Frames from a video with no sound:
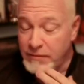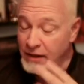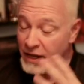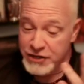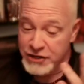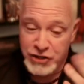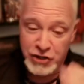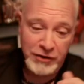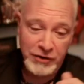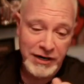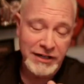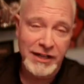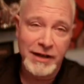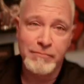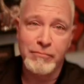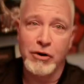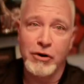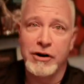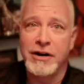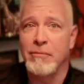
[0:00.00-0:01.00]
It's a critically
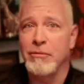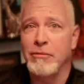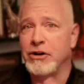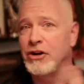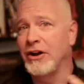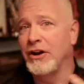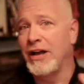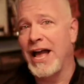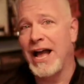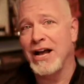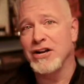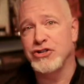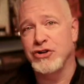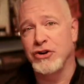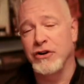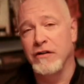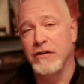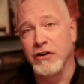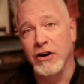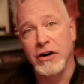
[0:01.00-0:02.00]
important number. Your cash
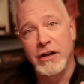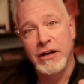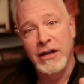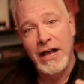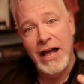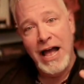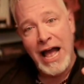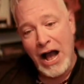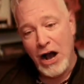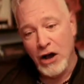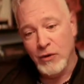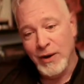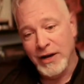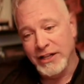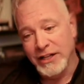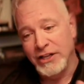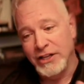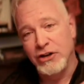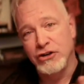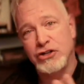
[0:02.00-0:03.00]
turnover, how
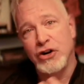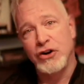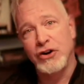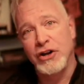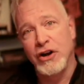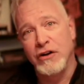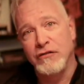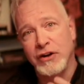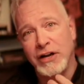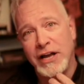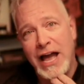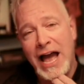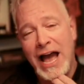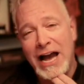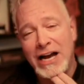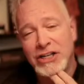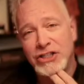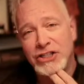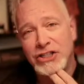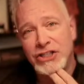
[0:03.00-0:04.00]
quickly you're turning over
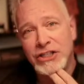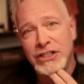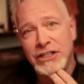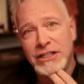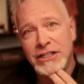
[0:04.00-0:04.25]
cash,